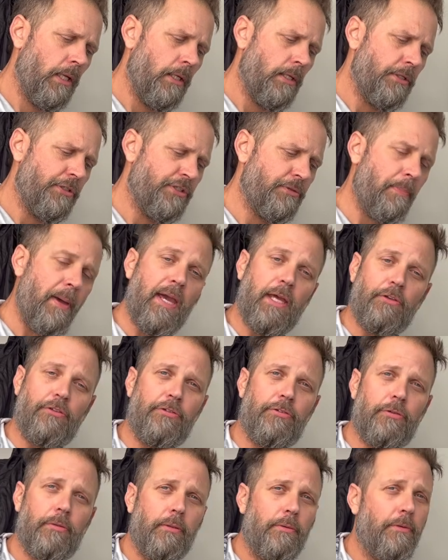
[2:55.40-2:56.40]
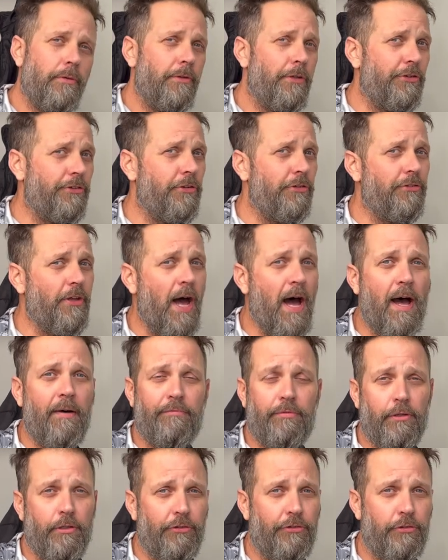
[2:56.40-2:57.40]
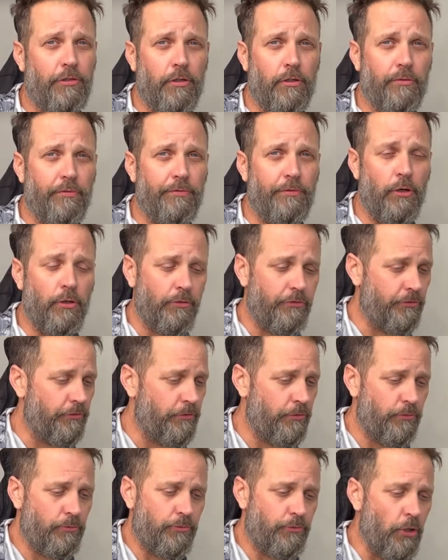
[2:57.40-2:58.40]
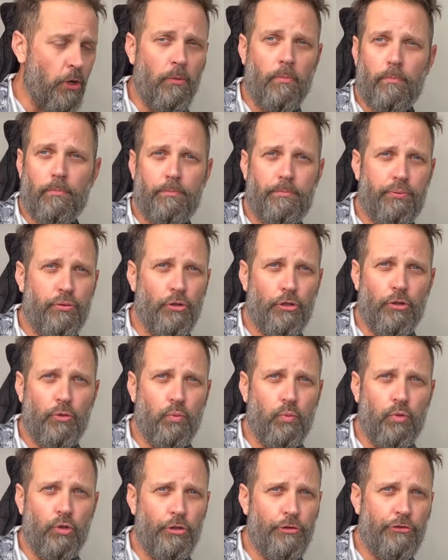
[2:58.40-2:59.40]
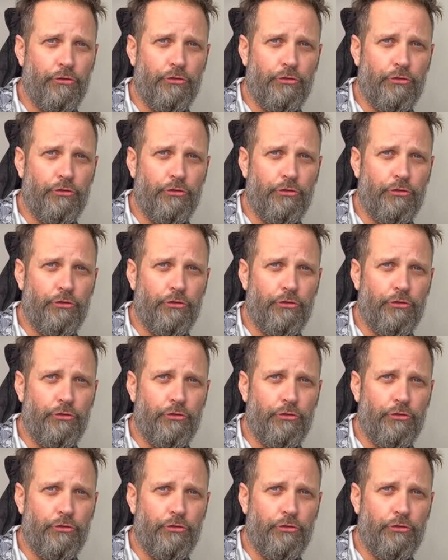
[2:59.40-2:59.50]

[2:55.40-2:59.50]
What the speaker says: space. This is obvious here, folks. You don't put a wood